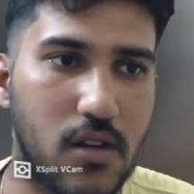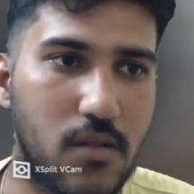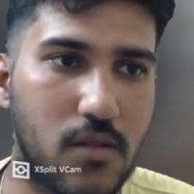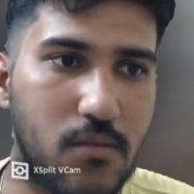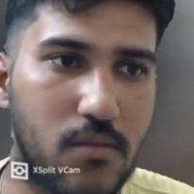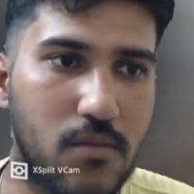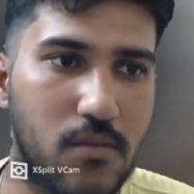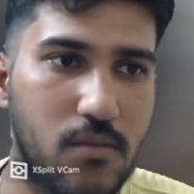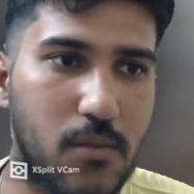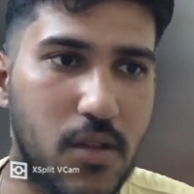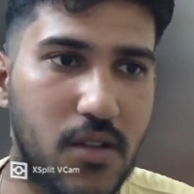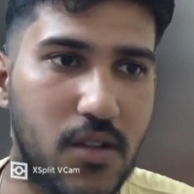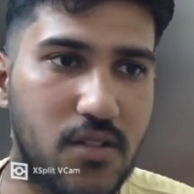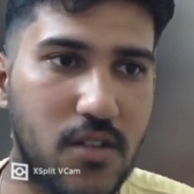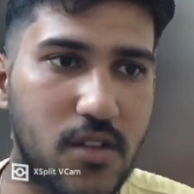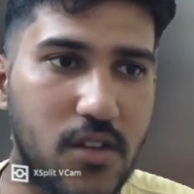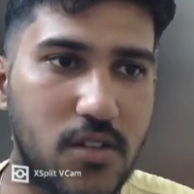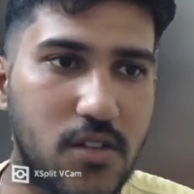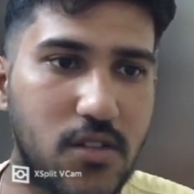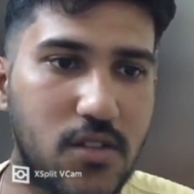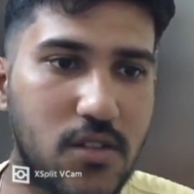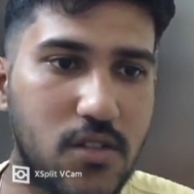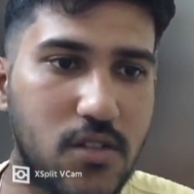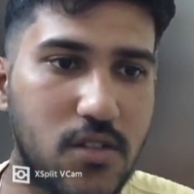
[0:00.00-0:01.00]

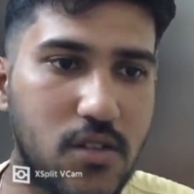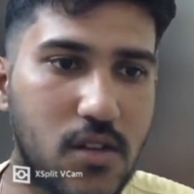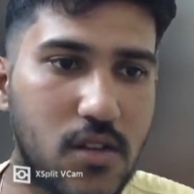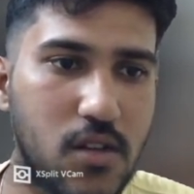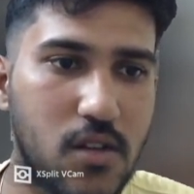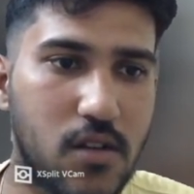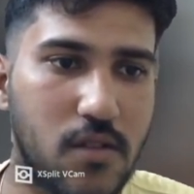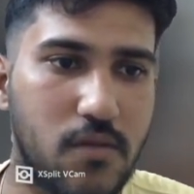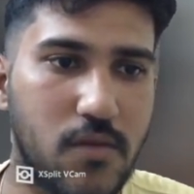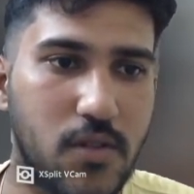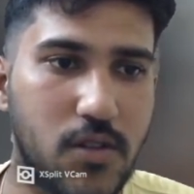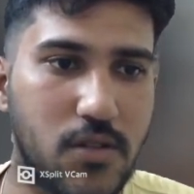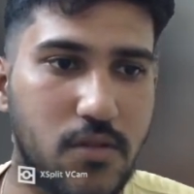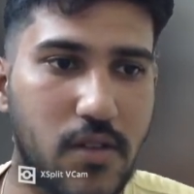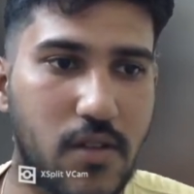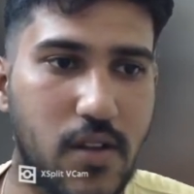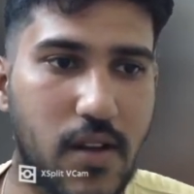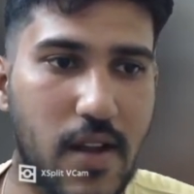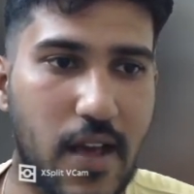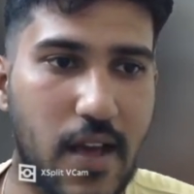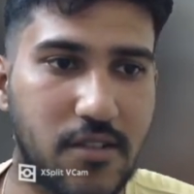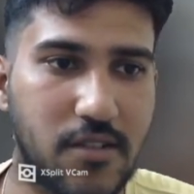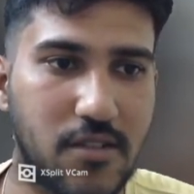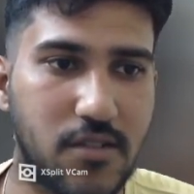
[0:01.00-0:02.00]
message which we are
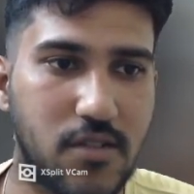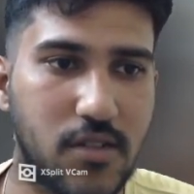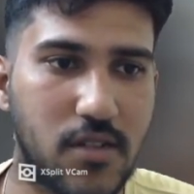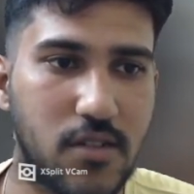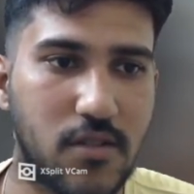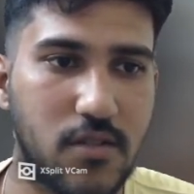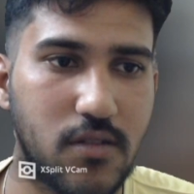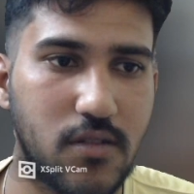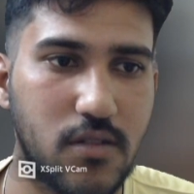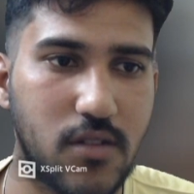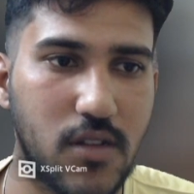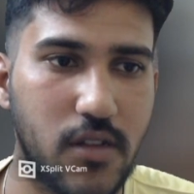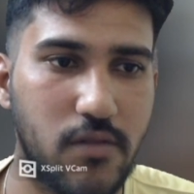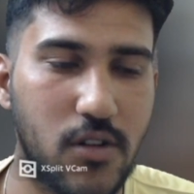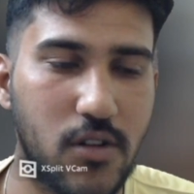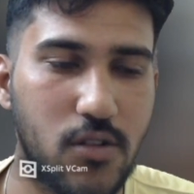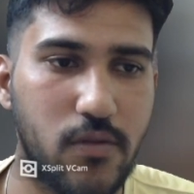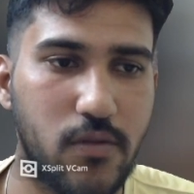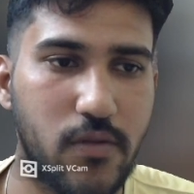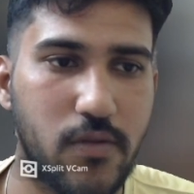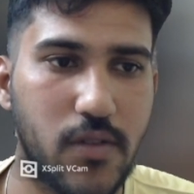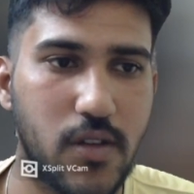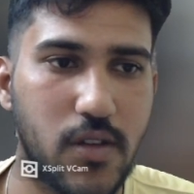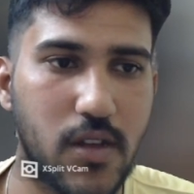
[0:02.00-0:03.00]
accessing, even
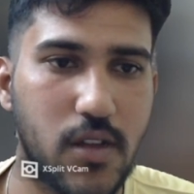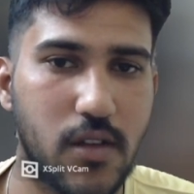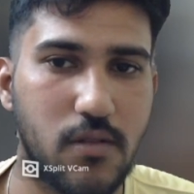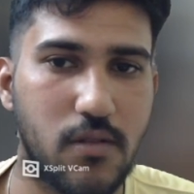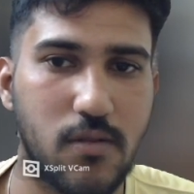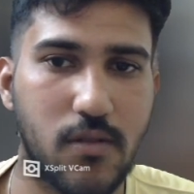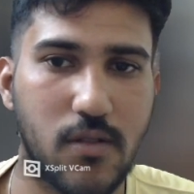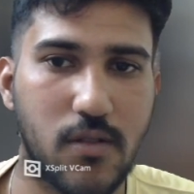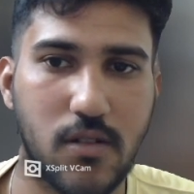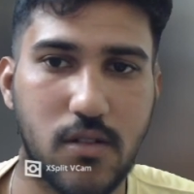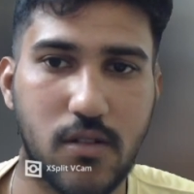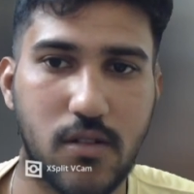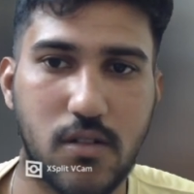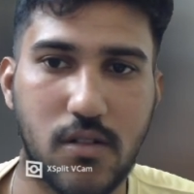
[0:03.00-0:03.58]
though if we give